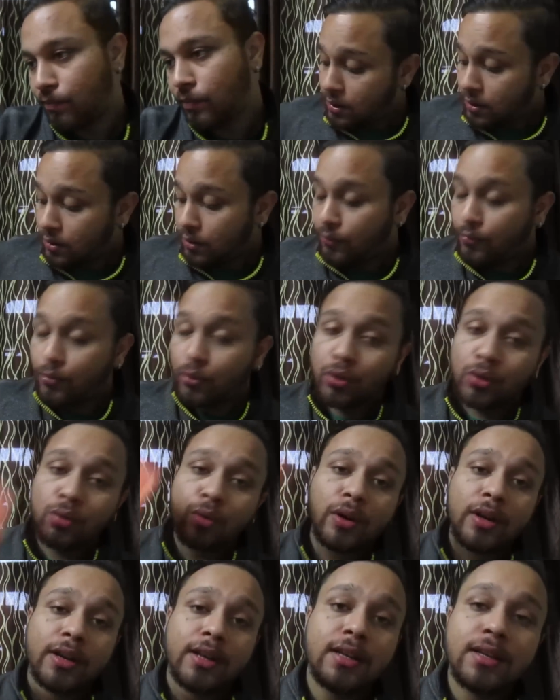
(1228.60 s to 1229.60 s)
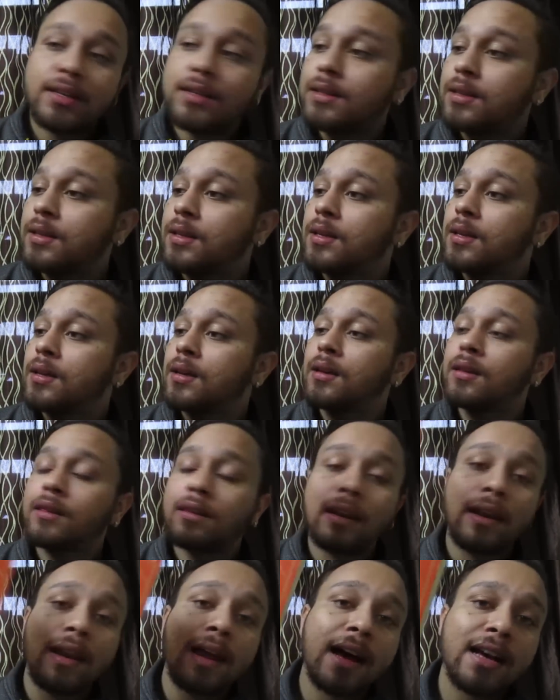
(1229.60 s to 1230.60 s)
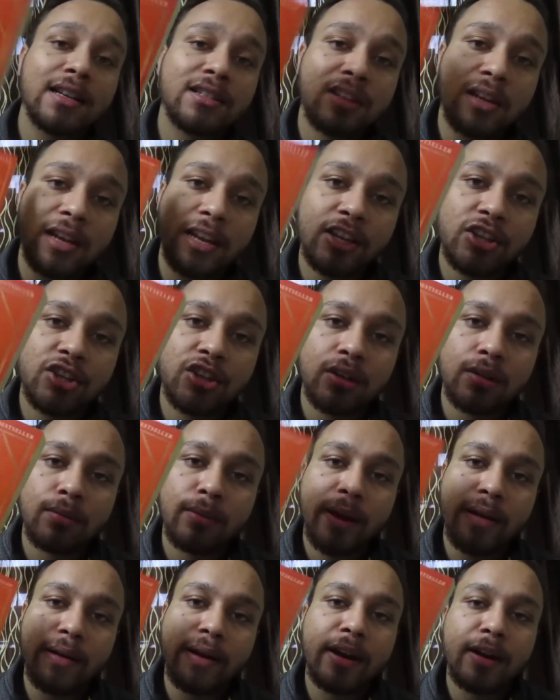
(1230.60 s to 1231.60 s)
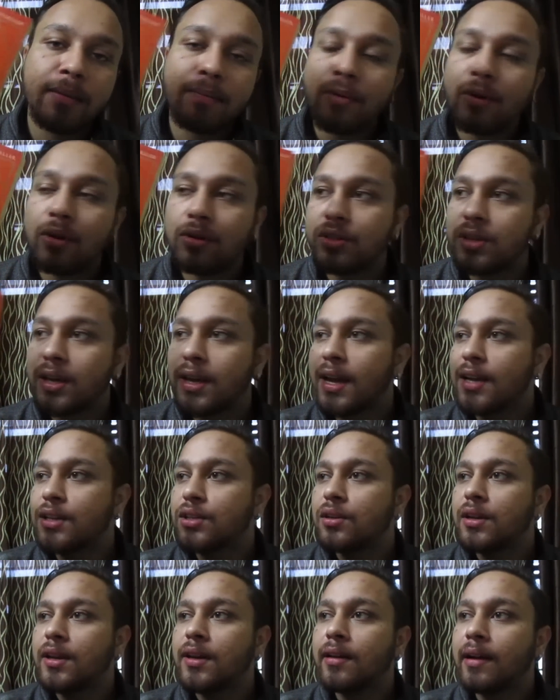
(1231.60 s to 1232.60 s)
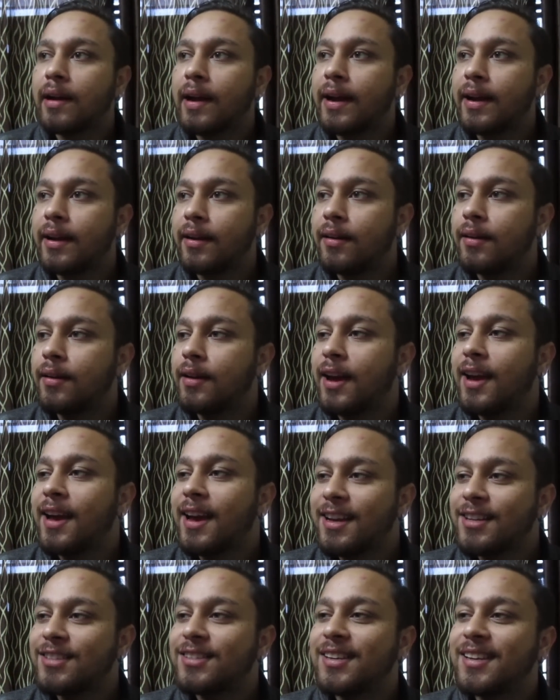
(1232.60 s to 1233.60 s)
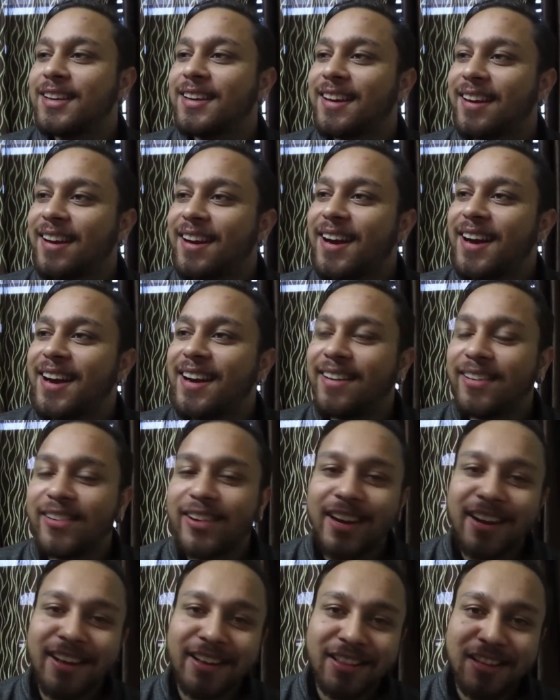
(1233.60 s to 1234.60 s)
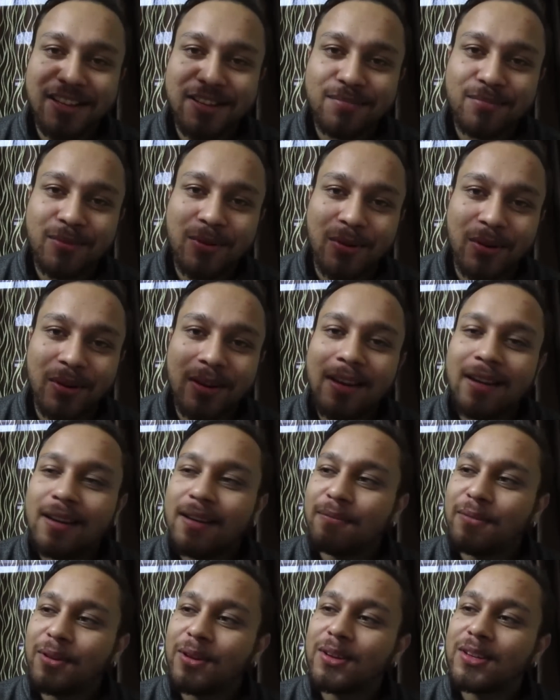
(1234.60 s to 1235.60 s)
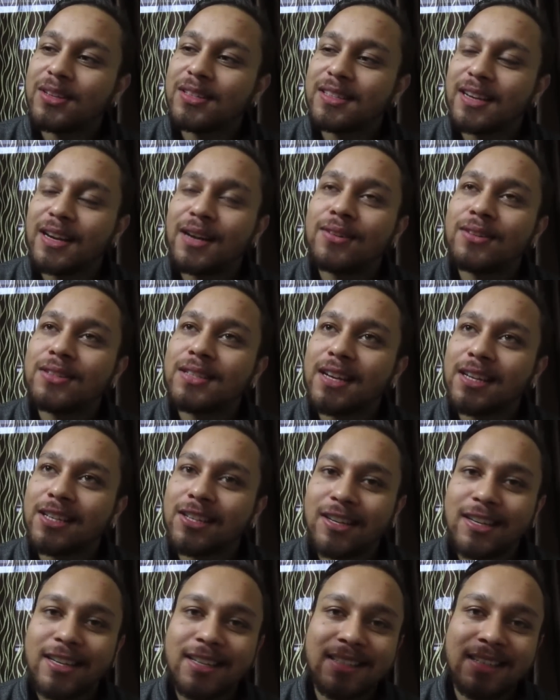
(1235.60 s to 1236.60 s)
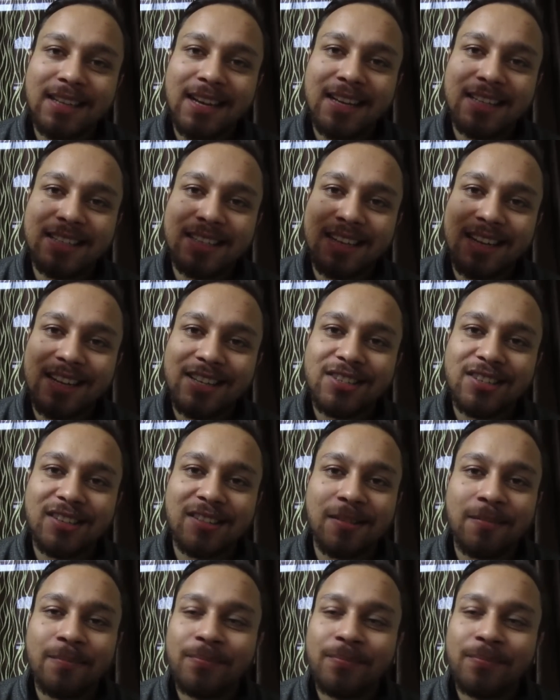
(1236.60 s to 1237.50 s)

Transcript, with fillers: the fourth one is the last lecture by randy pausch i actually cried i actually cried reading this book because it was actually his last lecture